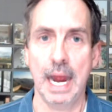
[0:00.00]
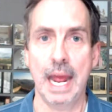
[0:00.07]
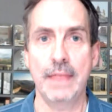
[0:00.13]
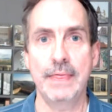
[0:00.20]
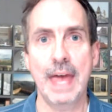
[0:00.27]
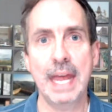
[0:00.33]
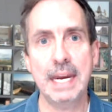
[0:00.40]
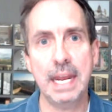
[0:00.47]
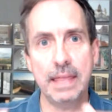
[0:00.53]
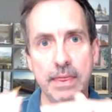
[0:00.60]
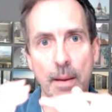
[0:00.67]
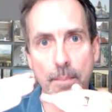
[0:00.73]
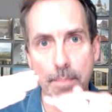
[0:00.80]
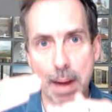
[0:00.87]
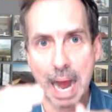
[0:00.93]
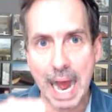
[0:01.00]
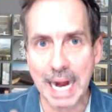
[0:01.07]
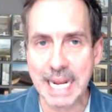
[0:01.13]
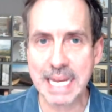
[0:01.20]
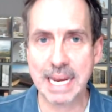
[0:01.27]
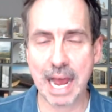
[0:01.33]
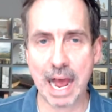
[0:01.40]
And then in the
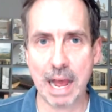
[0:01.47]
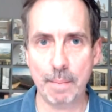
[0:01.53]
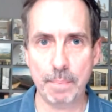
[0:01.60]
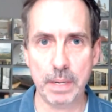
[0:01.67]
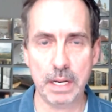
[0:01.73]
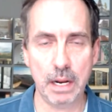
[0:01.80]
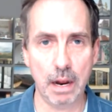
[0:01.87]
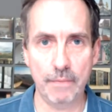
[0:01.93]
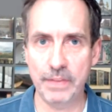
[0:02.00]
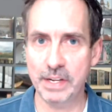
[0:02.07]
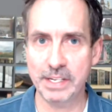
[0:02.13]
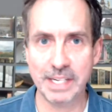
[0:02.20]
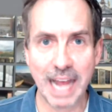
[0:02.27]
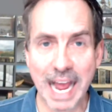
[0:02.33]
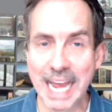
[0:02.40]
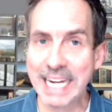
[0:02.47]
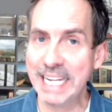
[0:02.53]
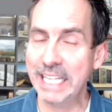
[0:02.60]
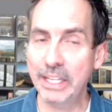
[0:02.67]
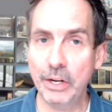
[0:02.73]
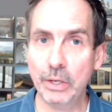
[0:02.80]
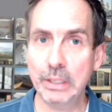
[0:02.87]
body copy of this
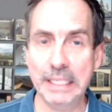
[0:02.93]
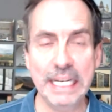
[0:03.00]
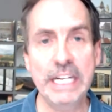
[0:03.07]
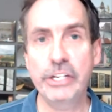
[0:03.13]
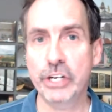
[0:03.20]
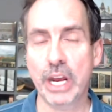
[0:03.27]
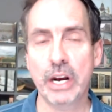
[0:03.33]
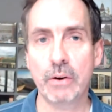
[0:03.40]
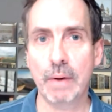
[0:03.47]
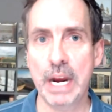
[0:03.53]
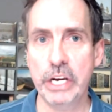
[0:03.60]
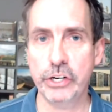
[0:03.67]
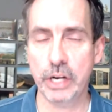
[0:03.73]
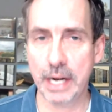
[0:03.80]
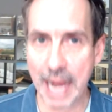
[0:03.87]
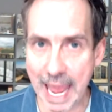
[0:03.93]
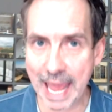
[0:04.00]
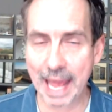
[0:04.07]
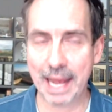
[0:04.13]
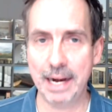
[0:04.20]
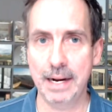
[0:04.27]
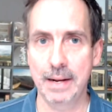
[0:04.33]
tiny little lead generation
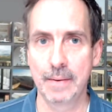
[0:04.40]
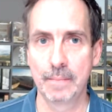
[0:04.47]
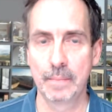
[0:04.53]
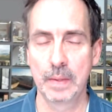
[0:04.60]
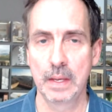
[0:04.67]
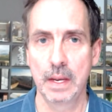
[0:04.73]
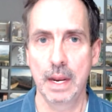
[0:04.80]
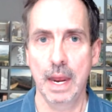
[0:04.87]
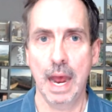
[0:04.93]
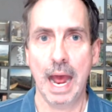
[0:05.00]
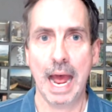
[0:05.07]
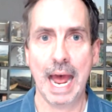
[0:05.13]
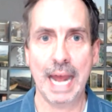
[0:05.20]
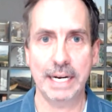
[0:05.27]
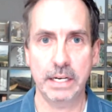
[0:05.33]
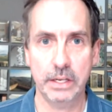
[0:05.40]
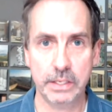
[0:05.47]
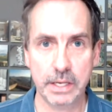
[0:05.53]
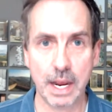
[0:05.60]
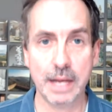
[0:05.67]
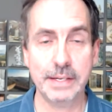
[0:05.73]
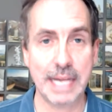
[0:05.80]
ad, I
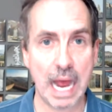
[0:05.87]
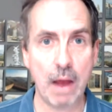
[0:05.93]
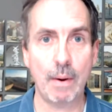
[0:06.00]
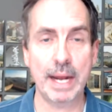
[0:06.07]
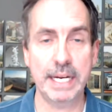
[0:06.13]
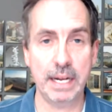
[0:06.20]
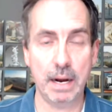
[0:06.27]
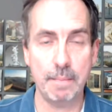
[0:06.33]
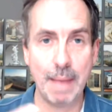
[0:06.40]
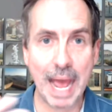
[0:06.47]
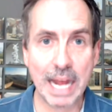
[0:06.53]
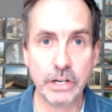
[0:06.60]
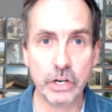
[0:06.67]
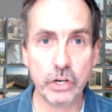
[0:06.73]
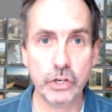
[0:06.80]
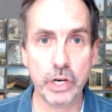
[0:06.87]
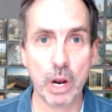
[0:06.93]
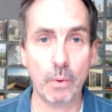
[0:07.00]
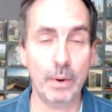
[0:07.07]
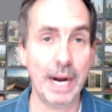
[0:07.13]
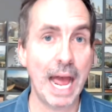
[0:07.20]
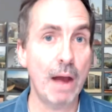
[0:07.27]
discussed how I did a magic
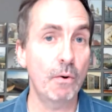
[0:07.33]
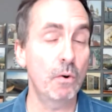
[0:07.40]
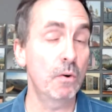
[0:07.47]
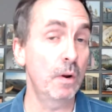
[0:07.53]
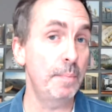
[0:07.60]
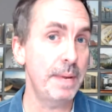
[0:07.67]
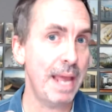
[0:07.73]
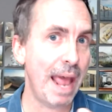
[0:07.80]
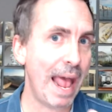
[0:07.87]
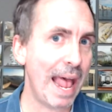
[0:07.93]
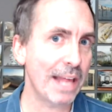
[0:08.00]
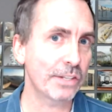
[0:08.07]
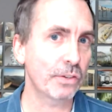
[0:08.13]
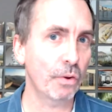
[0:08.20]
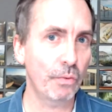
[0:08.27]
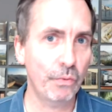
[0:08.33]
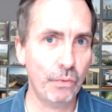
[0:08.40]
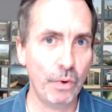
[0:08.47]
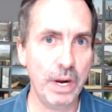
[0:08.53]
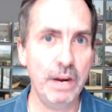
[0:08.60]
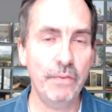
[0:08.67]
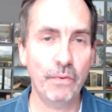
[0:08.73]
show and how it would be
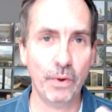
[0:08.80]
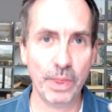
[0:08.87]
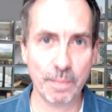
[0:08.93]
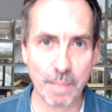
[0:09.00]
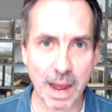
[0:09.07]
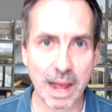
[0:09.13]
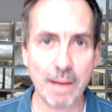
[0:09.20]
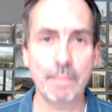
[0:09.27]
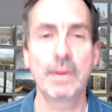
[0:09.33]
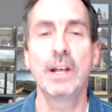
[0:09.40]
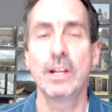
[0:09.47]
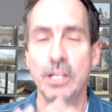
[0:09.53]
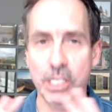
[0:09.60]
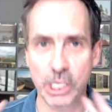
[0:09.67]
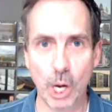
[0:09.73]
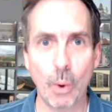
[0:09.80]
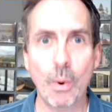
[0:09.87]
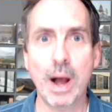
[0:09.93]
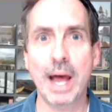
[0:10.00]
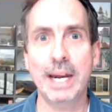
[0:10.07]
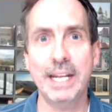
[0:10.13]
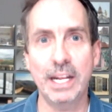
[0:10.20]
hassle-free for the mom, so
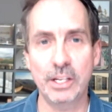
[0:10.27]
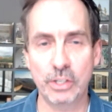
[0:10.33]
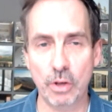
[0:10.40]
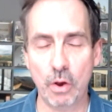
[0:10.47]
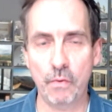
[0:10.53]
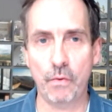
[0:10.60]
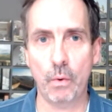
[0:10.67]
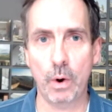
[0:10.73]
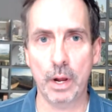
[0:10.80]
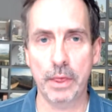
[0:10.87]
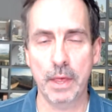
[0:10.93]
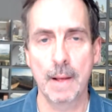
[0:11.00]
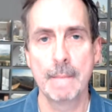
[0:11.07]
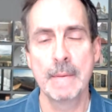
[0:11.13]
on and so forth.